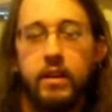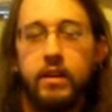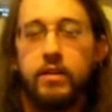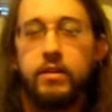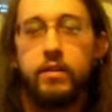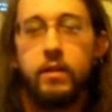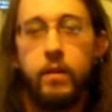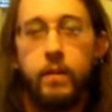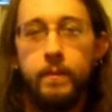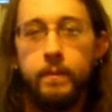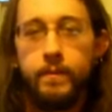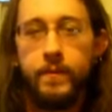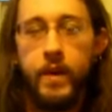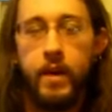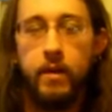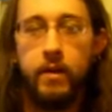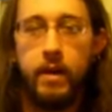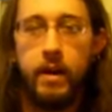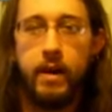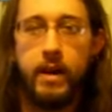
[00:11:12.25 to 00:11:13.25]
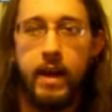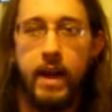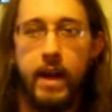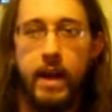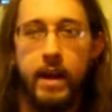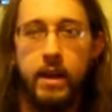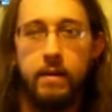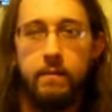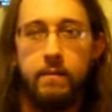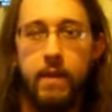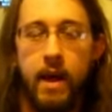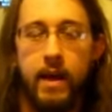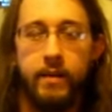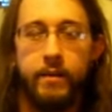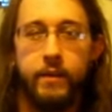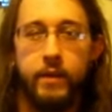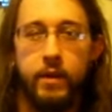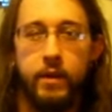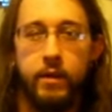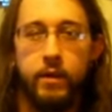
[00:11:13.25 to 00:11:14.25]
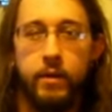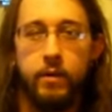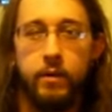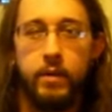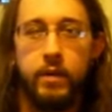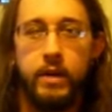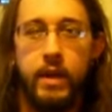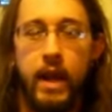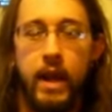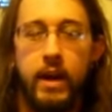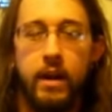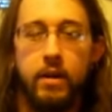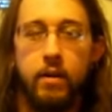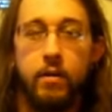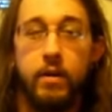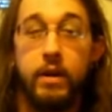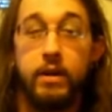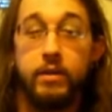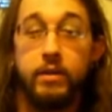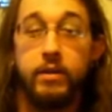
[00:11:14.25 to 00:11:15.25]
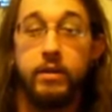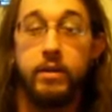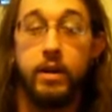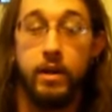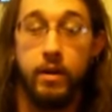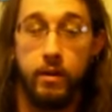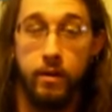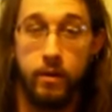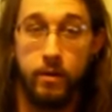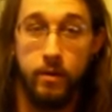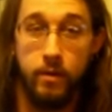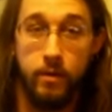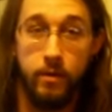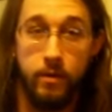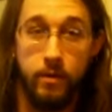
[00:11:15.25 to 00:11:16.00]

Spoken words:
So, Hurricane Matthew, Category 2.